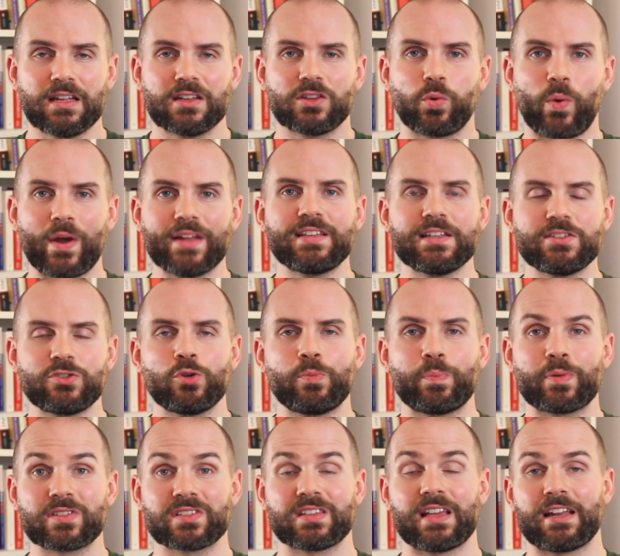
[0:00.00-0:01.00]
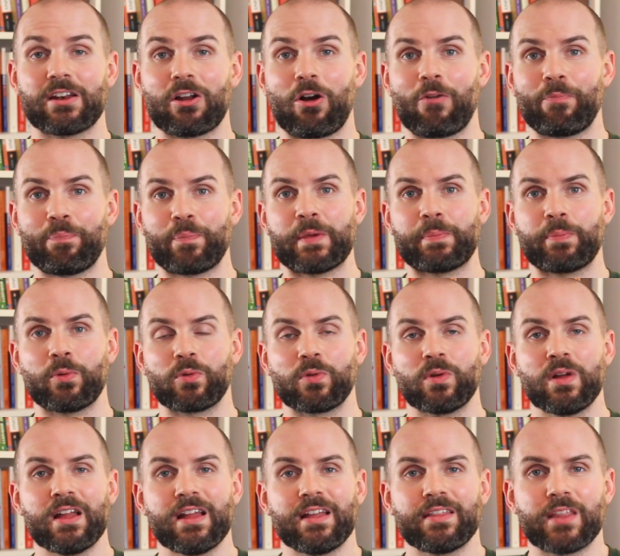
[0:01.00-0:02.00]
22% of
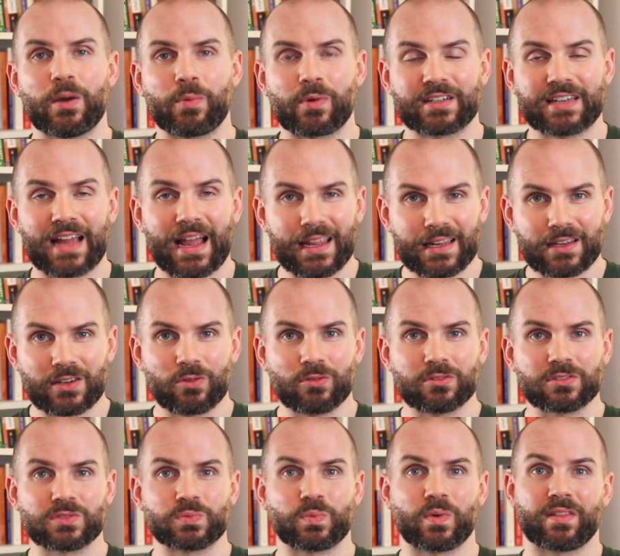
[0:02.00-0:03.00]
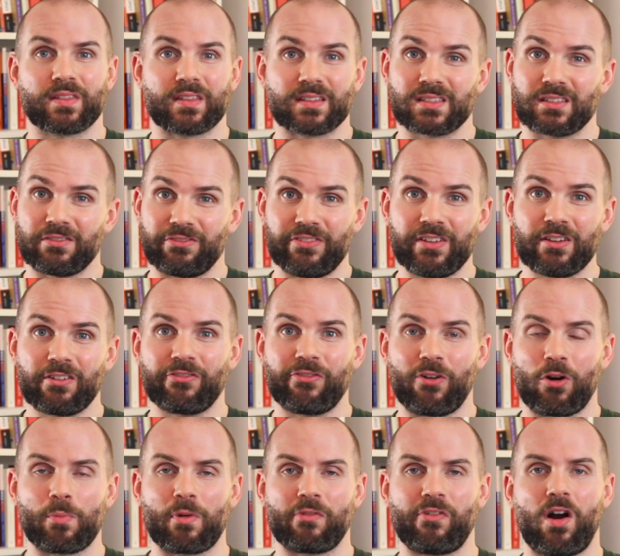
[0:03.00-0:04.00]
people that were diagnosed with a severe
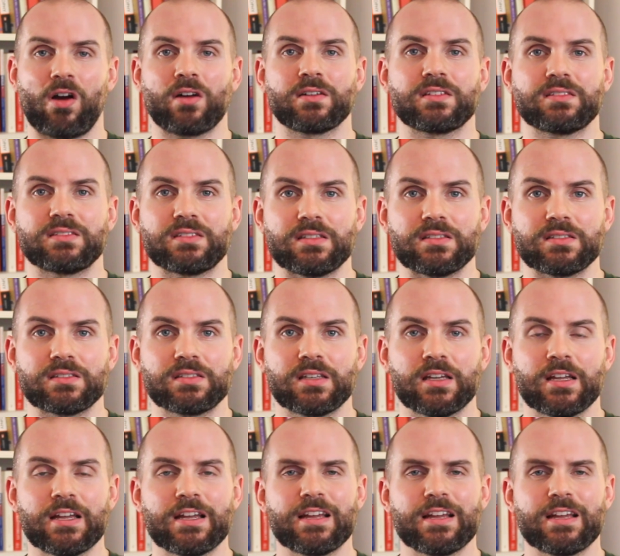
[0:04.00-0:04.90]
form of heart disease